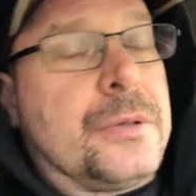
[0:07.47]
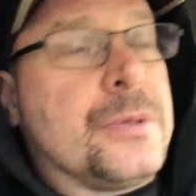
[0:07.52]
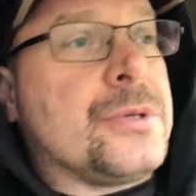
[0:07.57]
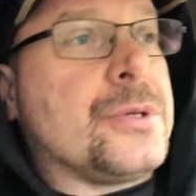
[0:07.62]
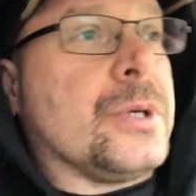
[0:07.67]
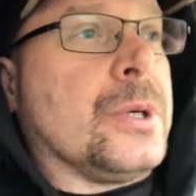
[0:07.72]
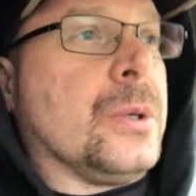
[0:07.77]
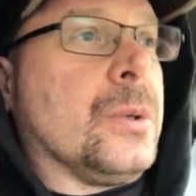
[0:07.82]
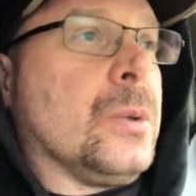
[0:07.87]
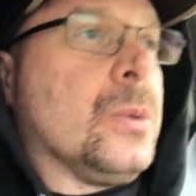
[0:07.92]

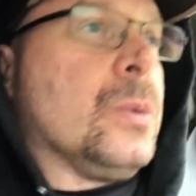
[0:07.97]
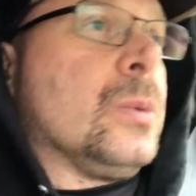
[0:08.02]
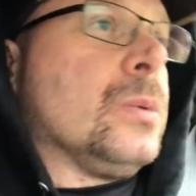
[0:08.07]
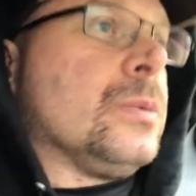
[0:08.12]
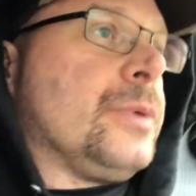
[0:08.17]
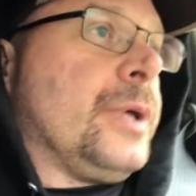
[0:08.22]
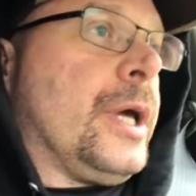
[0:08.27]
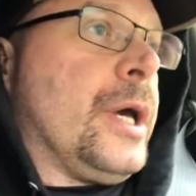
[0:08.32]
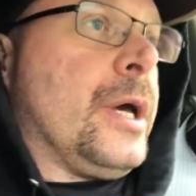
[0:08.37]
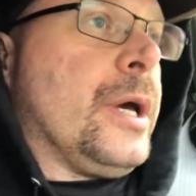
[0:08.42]
So,
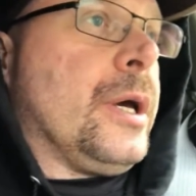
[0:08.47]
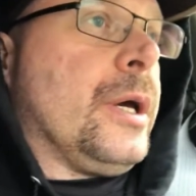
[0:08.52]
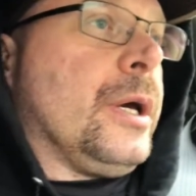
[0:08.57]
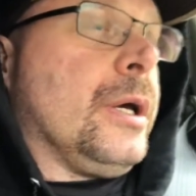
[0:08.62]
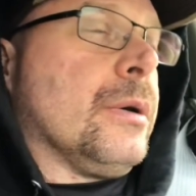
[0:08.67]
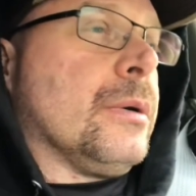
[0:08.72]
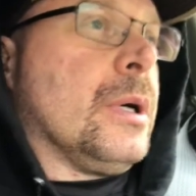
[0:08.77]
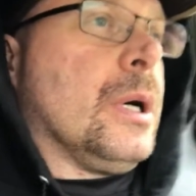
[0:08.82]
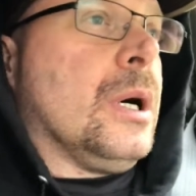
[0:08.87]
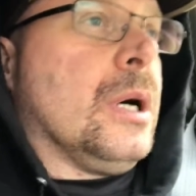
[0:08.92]
yay.
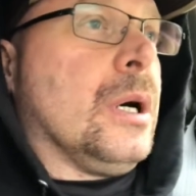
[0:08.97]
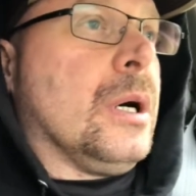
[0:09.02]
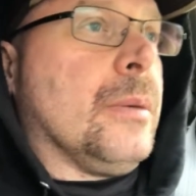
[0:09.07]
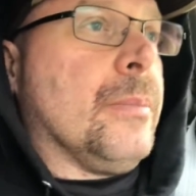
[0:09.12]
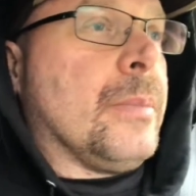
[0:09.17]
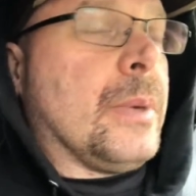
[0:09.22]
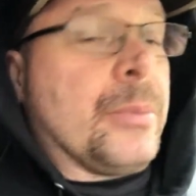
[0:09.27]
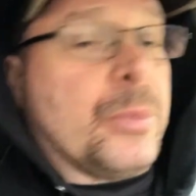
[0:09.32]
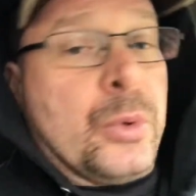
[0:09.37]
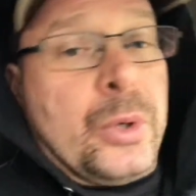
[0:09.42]

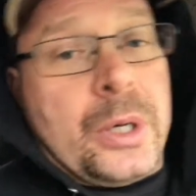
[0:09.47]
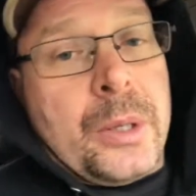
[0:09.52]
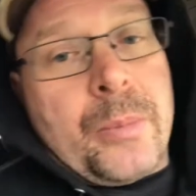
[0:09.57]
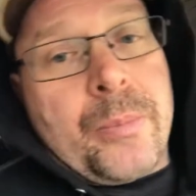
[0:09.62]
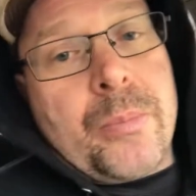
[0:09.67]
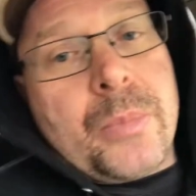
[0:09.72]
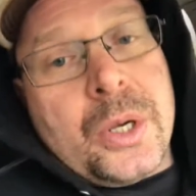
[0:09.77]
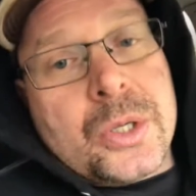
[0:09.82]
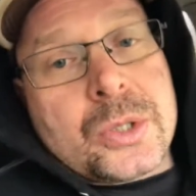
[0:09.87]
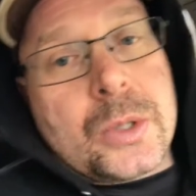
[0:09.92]
Um, I'm going to
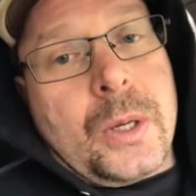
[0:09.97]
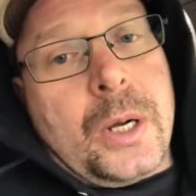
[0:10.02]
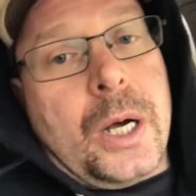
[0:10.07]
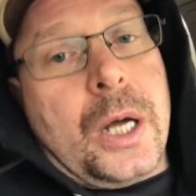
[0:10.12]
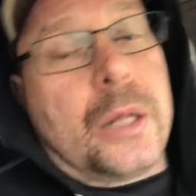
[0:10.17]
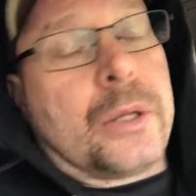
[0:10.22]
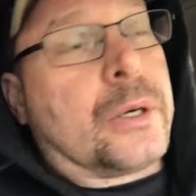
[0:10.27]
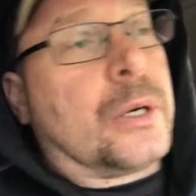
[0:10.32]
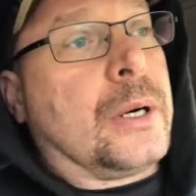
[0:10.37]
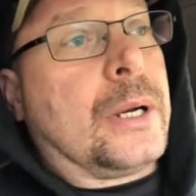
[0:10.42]
Muscle
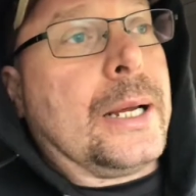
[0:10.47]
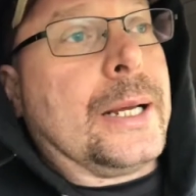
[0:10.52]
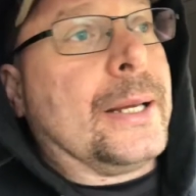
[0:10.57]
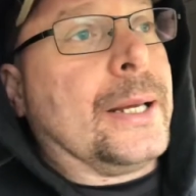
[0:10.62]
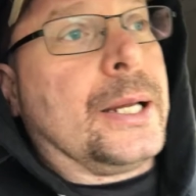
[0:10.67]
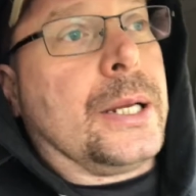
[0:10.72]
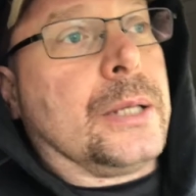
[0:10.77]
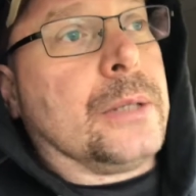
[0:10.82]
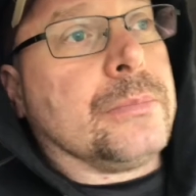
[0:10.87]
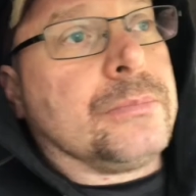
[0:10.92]
hauler. I
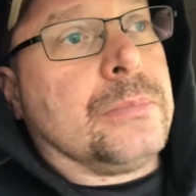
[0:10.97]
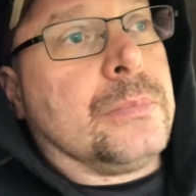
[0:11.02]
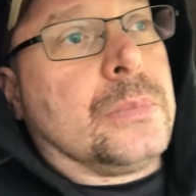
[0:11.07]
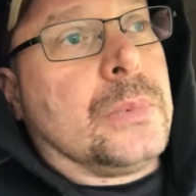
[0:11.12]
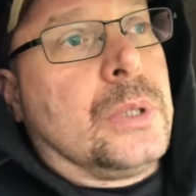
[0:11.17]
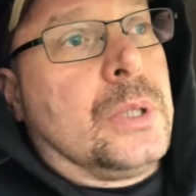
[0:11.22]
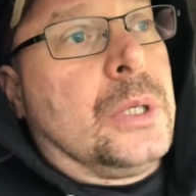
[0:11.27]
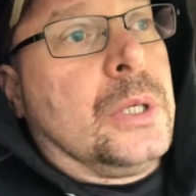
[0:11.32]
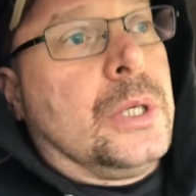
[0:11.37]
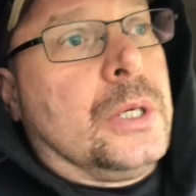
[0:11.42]
got
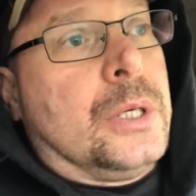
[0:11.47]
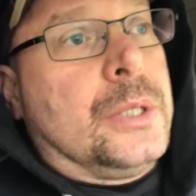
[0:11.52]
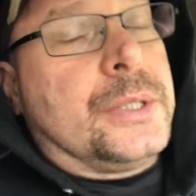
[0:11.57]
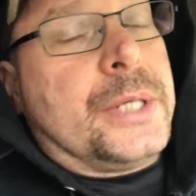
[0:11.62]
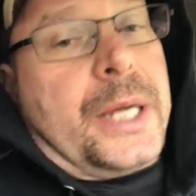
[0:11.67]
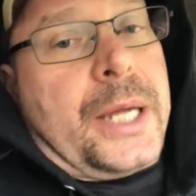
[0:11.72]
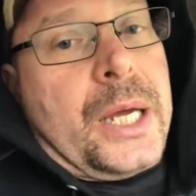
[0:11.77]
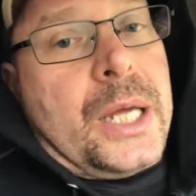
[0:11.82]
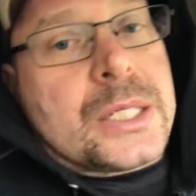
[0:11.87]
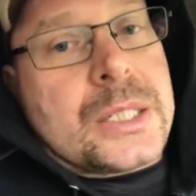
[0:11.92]
to
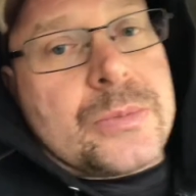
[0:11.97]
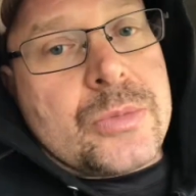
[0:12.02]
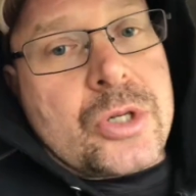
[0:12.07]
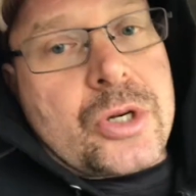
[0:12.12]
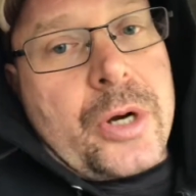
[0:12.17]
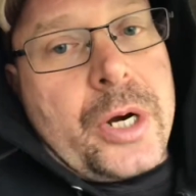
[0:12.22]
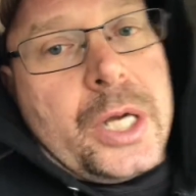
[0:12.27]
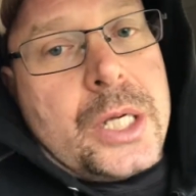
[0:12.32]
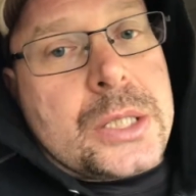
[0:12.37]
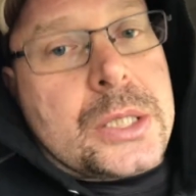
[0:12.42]
take out some
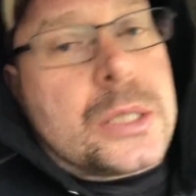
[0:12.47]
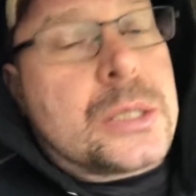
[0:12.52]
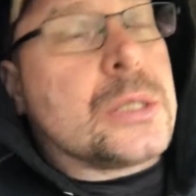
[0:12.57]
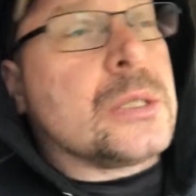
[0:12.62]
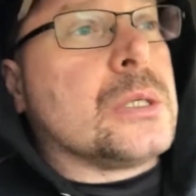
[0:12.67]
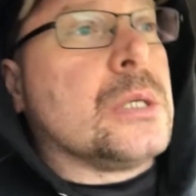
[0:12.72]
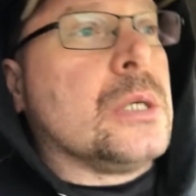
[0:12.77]
stress.